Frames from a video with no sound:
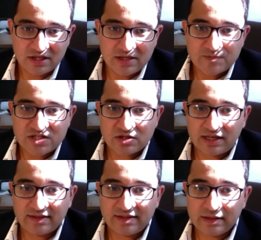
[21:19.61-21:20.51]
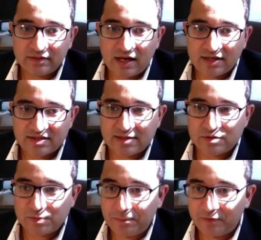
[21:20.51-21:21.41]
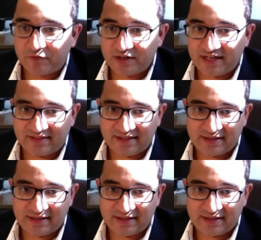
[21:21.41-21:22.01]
So I think a lot of times people forget that.